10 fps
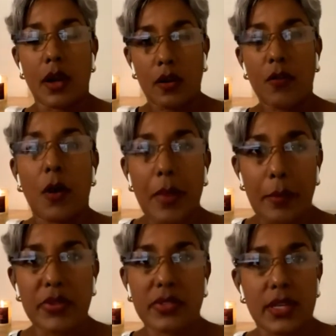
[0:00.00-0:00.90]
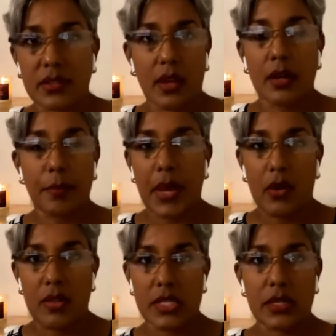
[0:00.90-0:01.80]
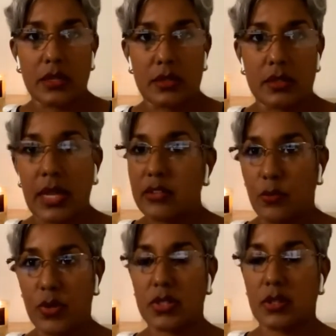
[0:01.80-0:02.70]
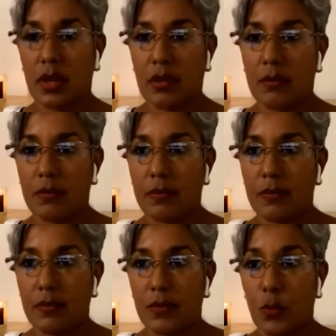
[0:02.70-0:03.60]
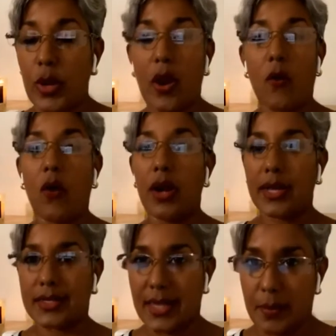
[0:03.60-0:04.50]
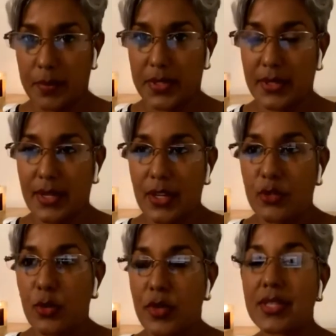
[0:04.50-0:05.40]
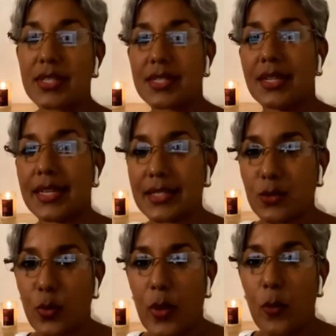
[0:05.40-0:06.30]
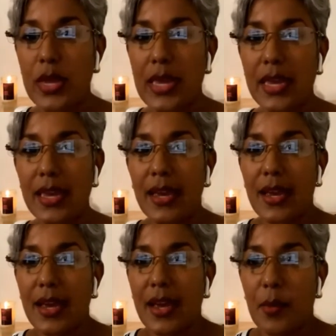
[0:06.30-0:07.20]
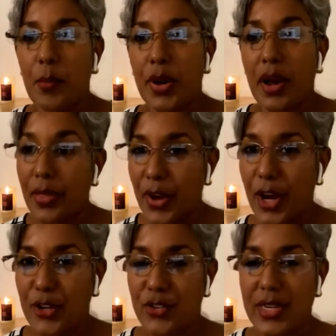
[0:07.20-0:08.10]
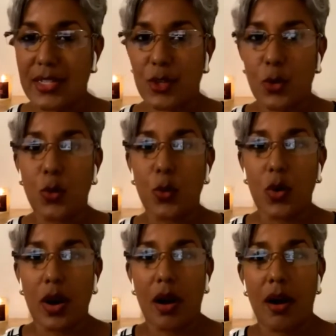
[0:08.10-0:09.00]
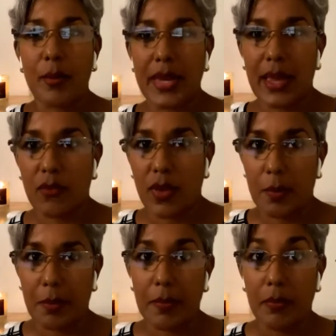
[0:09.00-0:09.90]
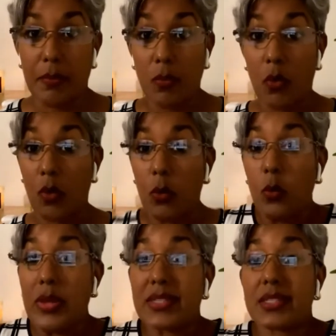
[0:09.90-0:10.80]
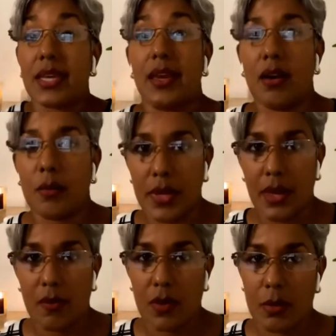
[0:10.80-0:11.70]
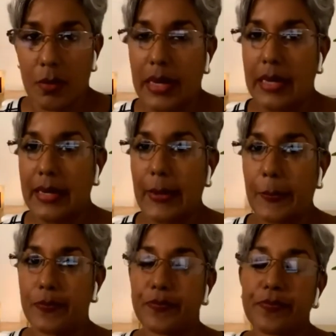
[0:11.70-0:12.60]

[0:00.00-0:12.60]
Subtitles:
none of our member states can appear on this list. That's the first thing. We are all exempt. So this is a list where we put other countries who are behaving, or we say are behaving badly.